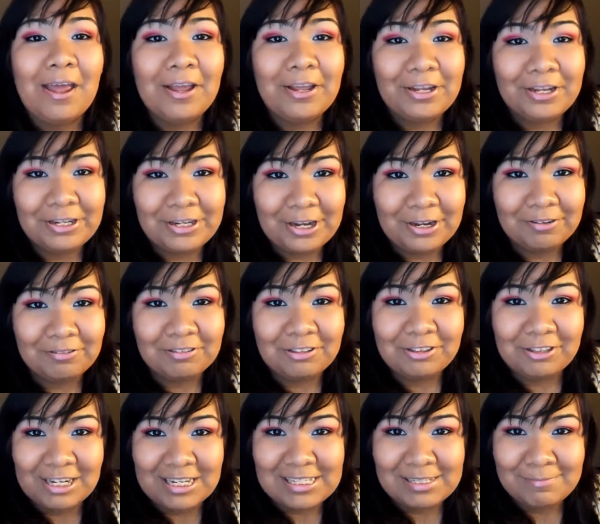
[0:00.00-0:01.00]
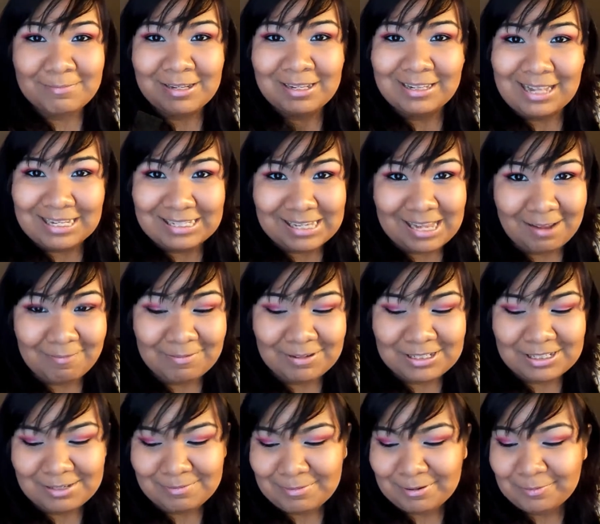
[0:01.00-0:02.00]
You don't. Trust me, that's happened
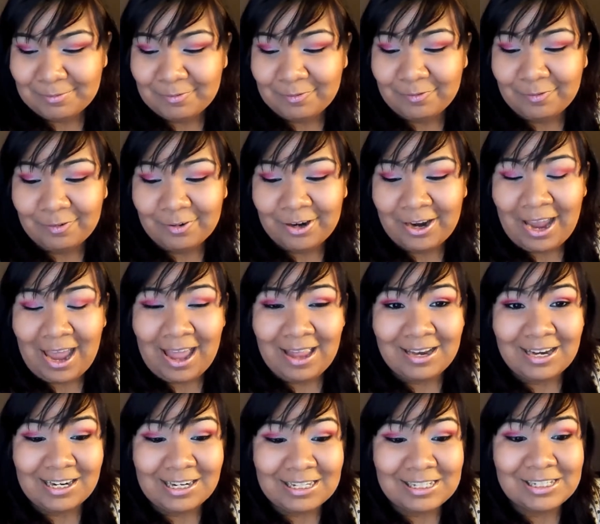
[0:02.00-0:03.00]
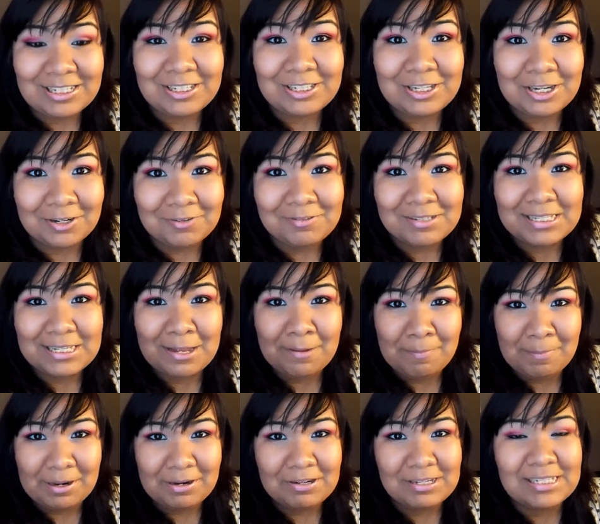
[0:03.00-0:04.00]
to me before, and it is totes
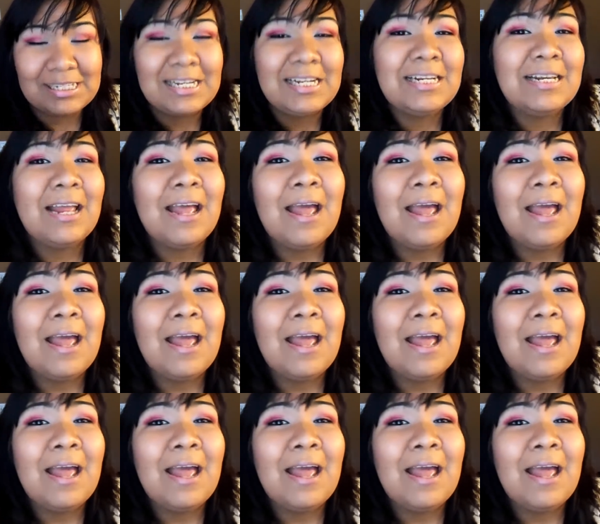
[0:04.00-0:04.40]
embarrassing.